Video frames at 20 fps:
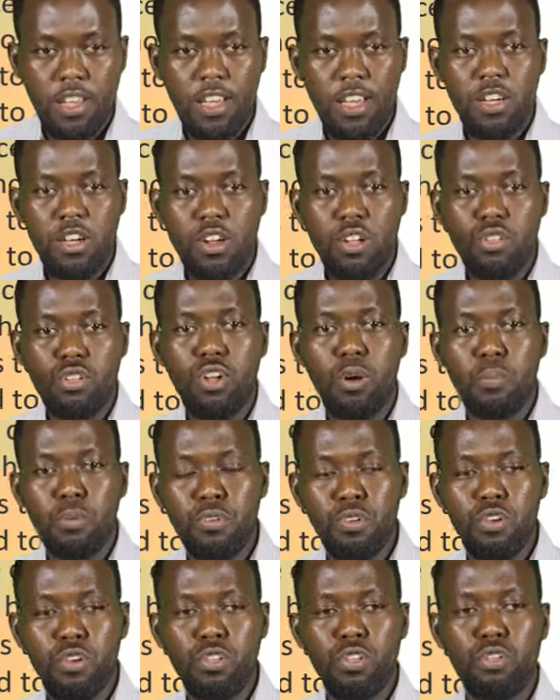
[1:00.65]
increasing
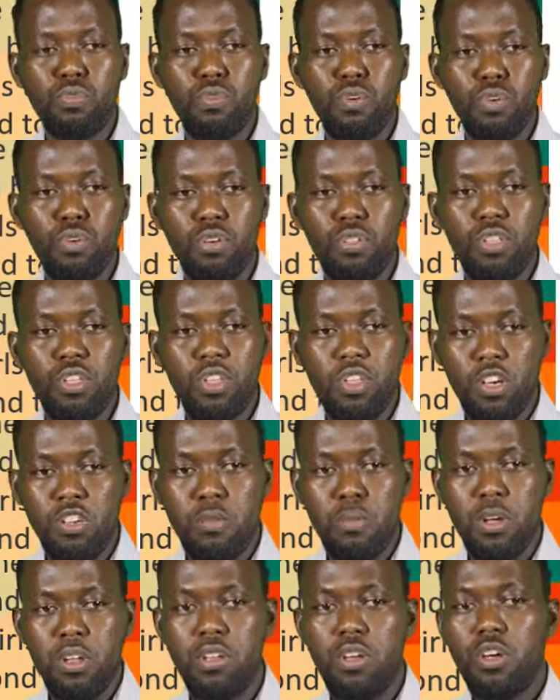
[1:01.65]
opportunities for youth
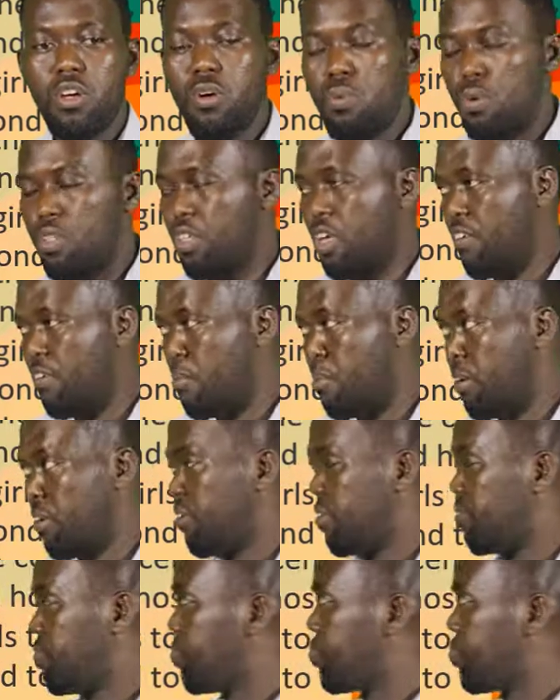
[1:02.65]
engagement with government.